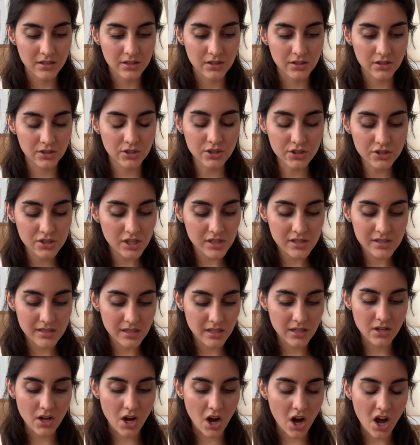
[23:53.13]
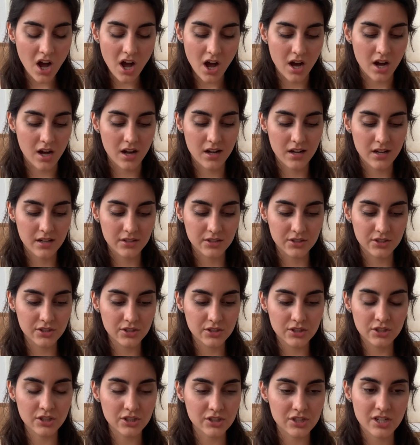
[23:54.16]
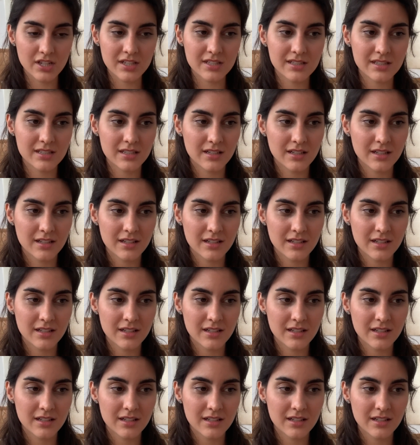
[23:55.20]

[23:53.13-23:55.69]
in awe. You're just,